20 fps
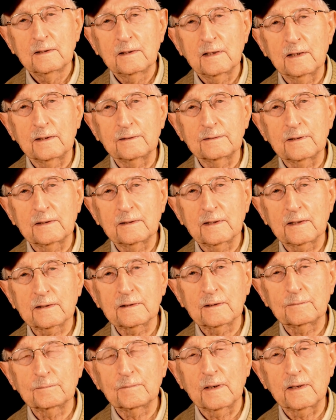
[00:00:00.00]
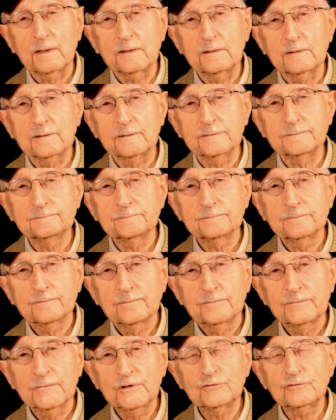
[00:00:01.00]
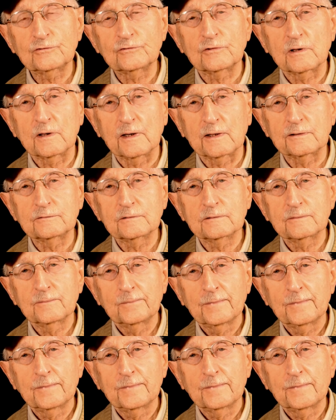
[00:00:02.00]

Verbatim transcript: and then I got my discharge.